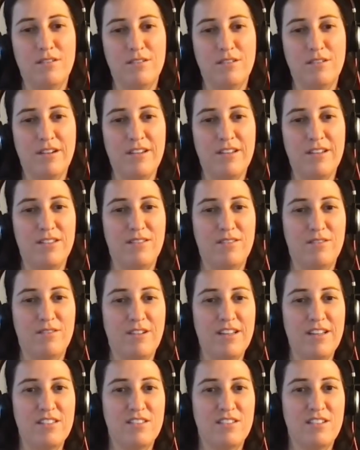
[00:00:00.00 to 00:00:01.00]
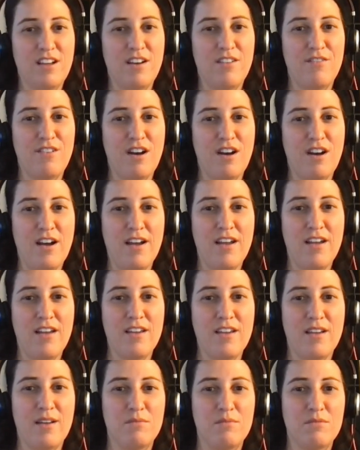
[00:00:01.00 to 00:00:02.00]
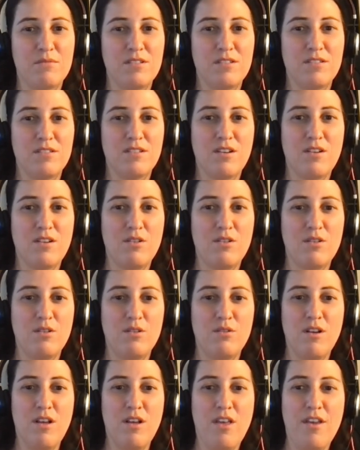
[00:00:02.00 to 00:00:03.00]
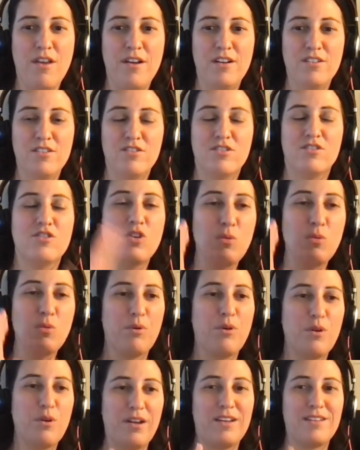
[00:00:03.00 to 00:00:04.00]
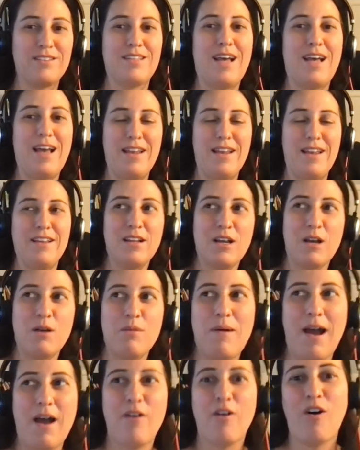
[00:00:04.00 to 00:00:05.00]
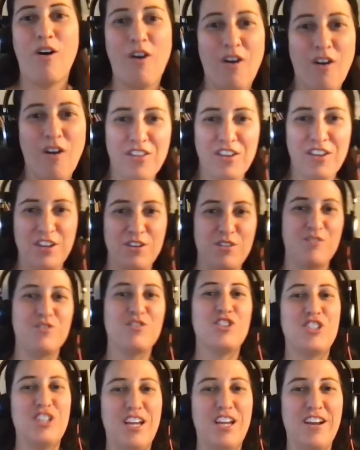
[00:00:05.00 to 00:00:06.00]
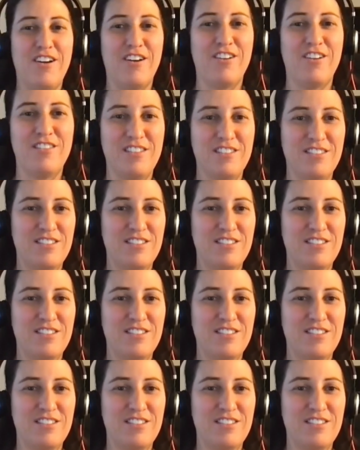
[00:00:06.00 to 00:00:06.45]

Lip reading: Great stuff. I am so super excited about all that you have shared.